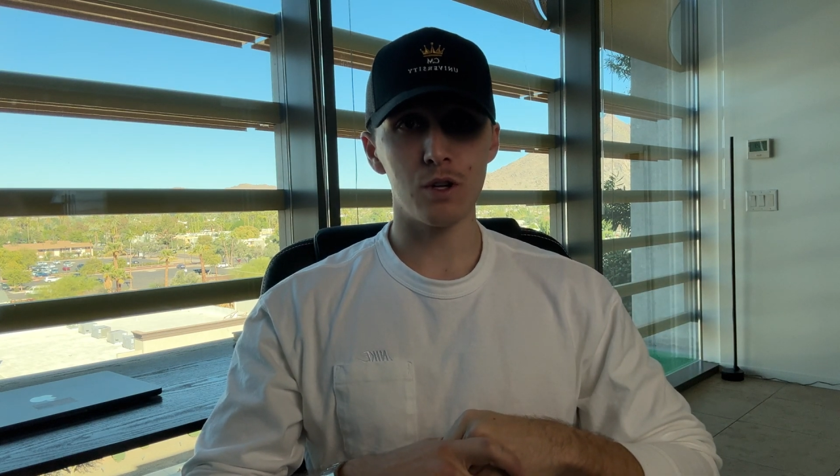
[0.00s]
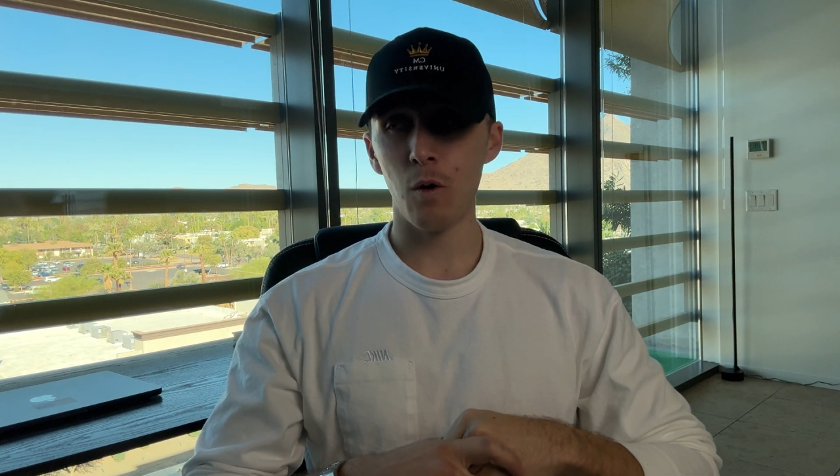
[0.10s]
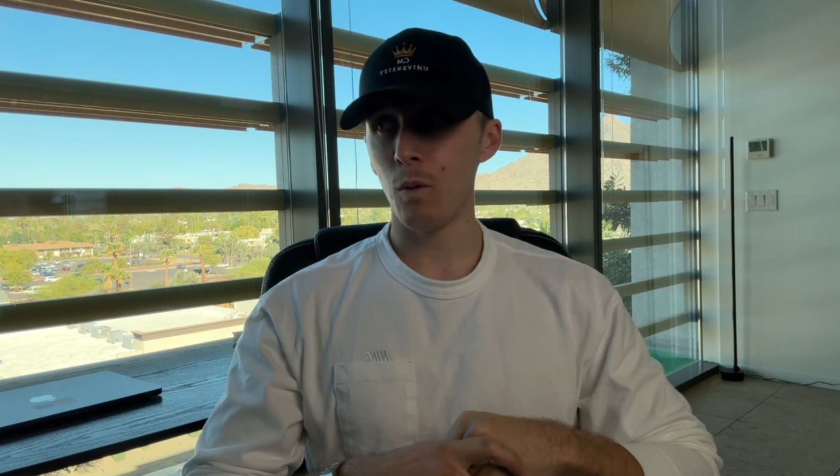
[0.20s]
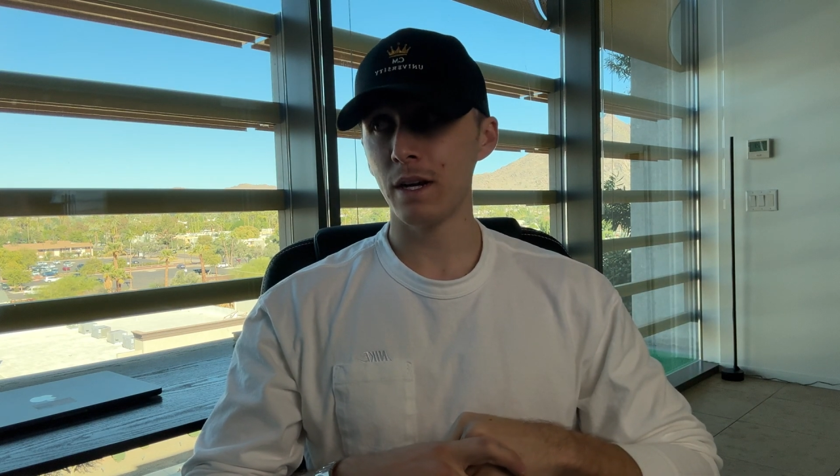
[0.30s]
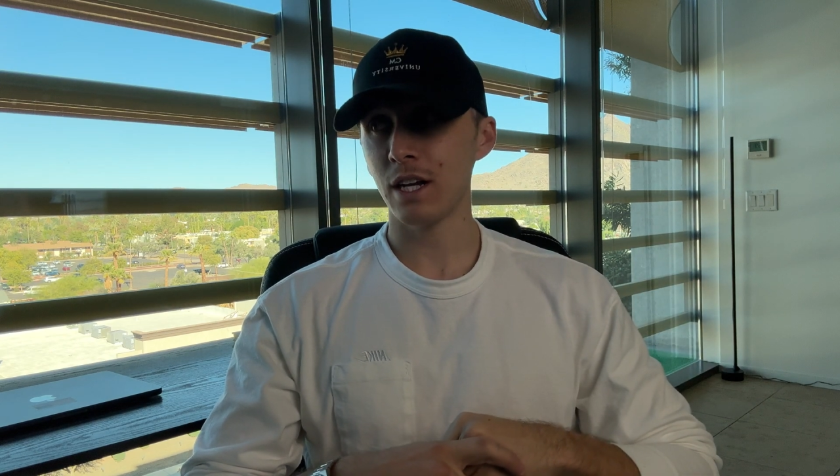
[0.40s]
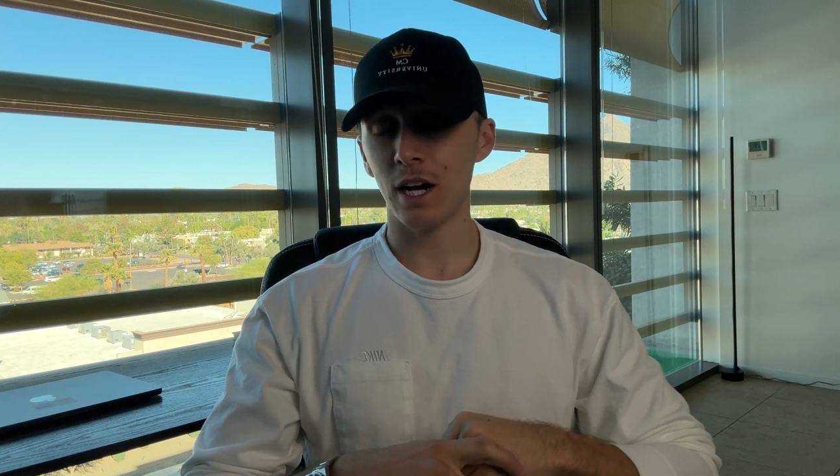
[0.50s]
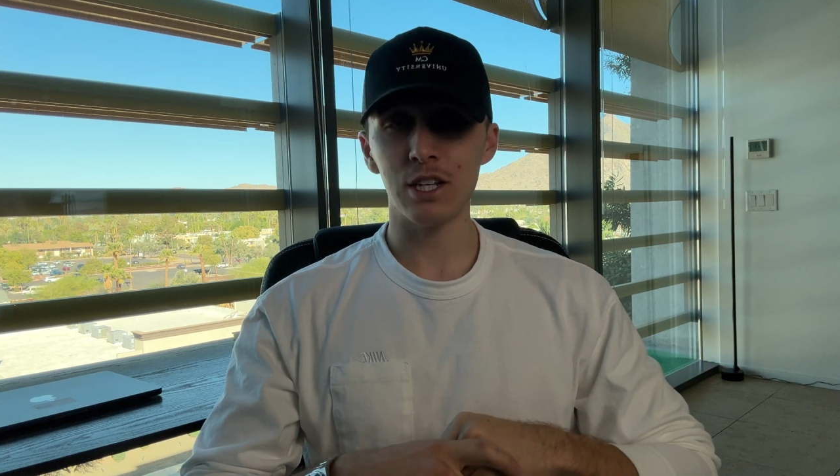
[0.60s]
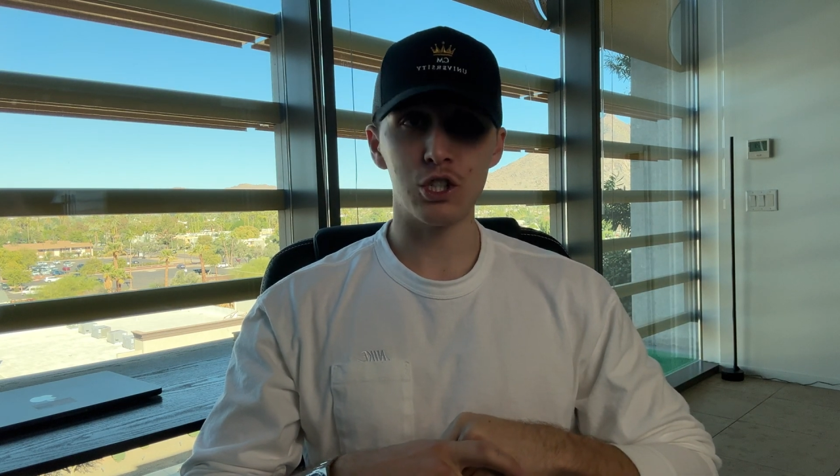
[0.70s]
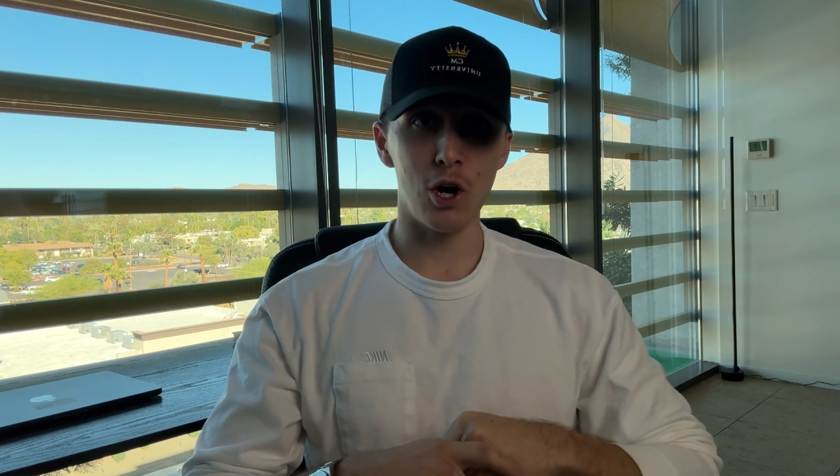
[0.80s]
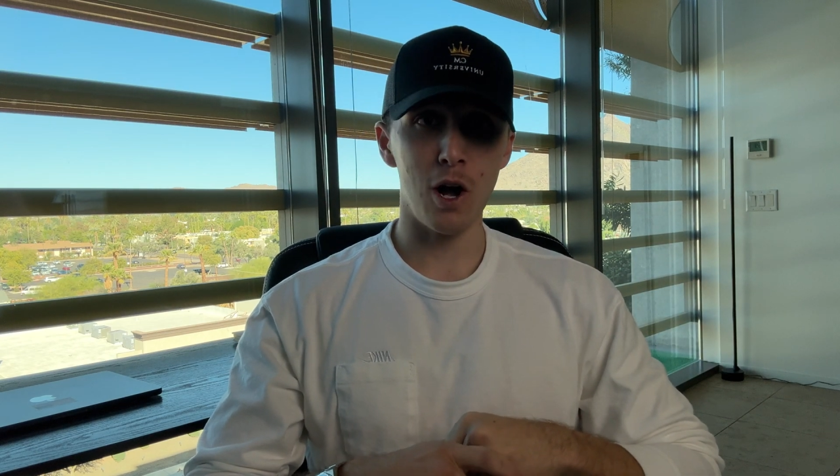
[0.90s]
So I went and got
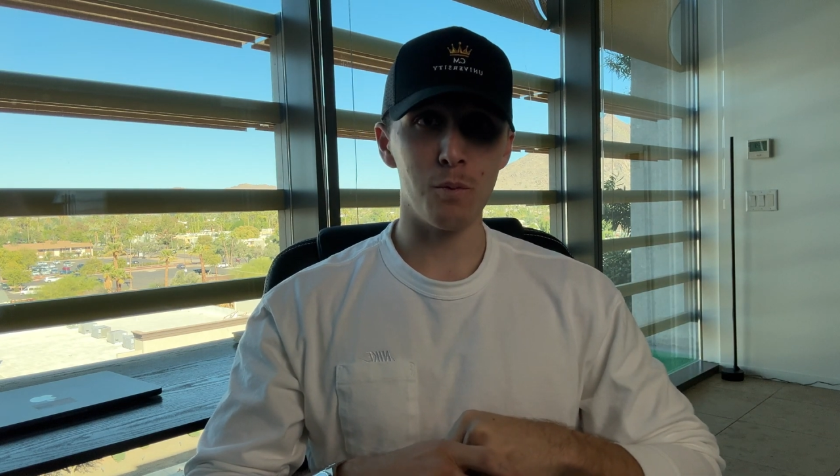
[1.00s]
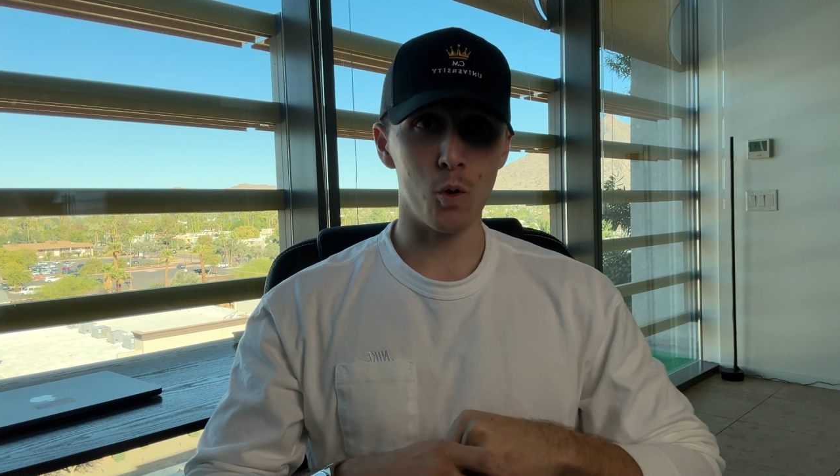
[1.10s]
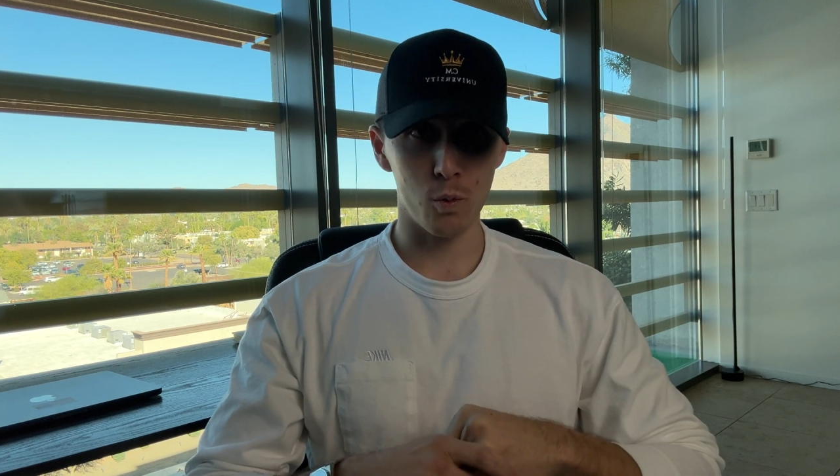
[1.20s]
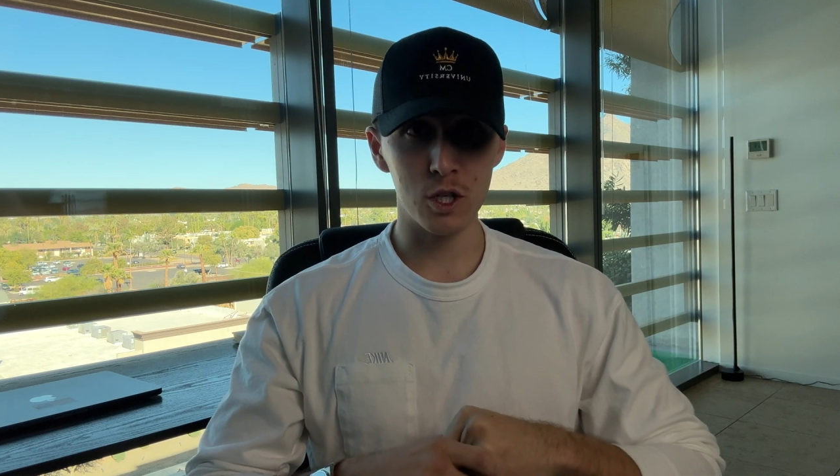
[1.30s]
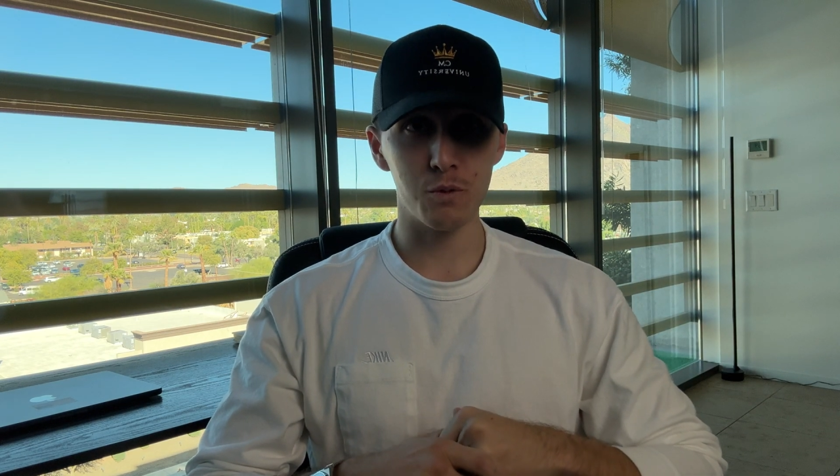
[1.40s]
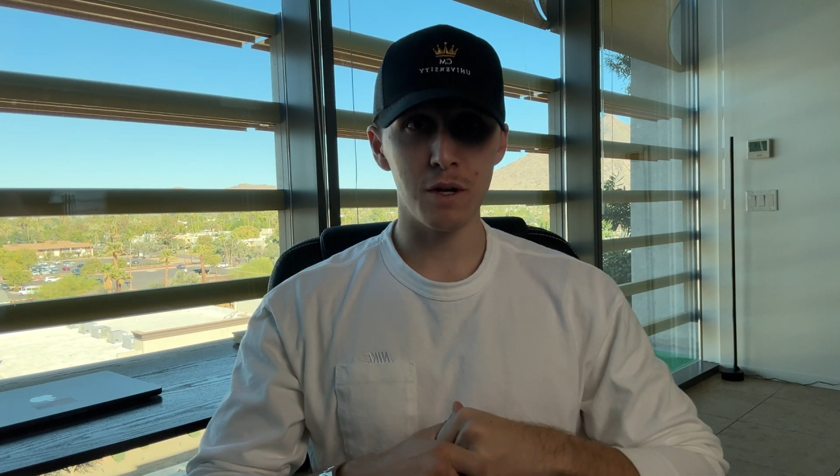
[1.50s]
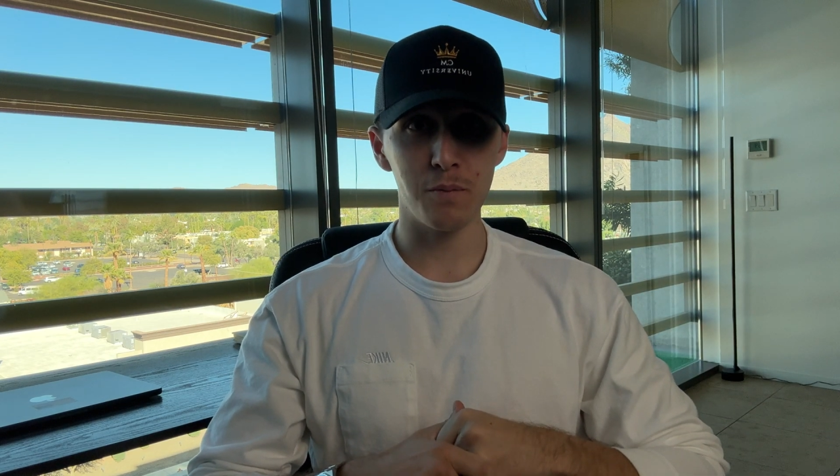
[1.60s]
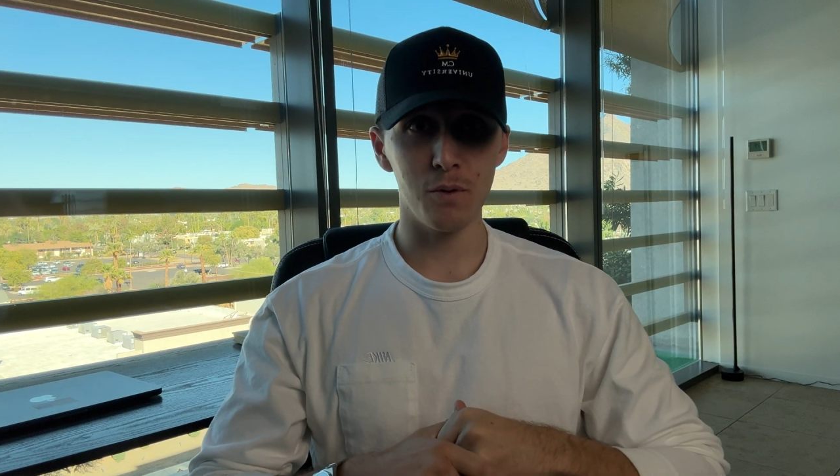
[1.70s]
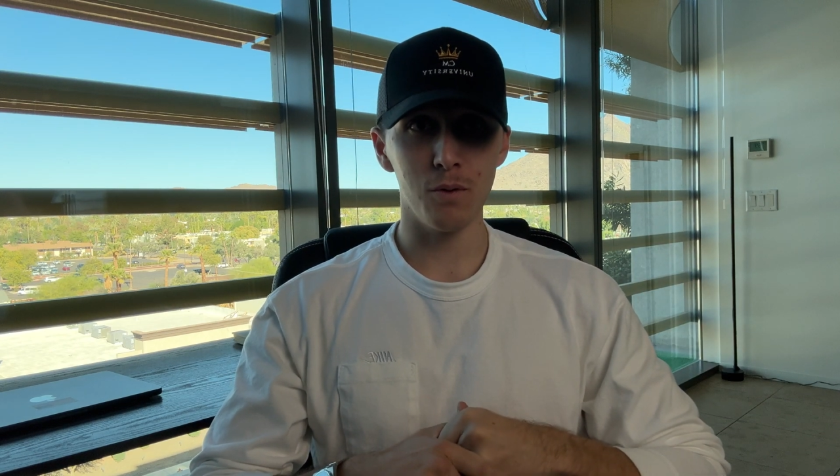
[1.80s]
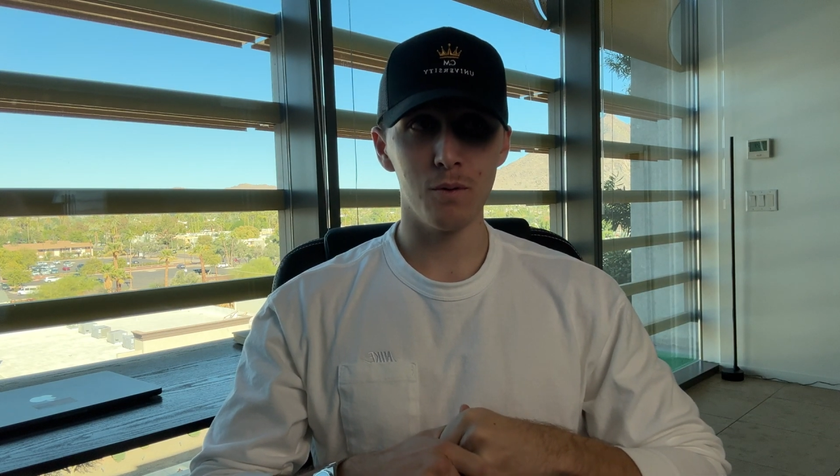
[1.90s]
a job where rich
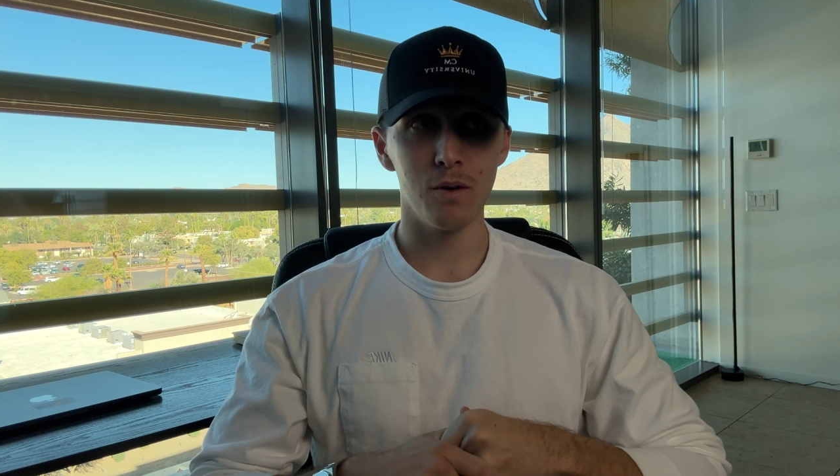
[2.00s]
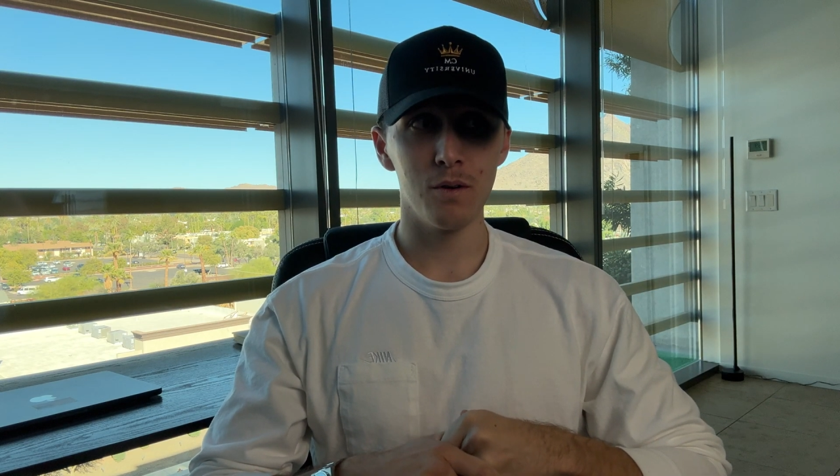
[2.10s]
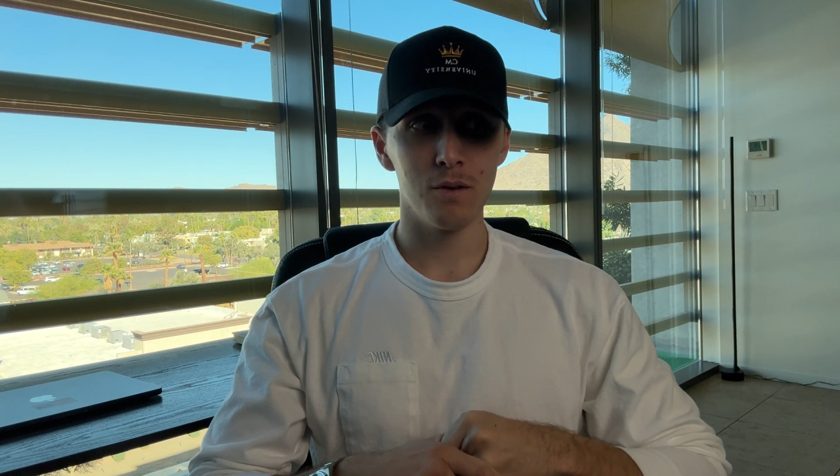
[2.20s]
people,